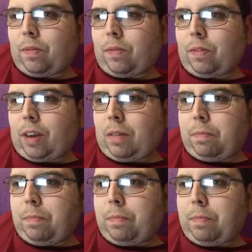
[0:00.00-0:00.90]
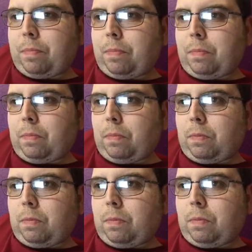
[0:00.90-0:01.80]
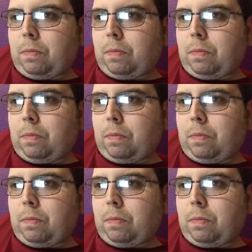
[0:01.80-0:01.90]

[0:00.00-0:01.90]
(no one is talking)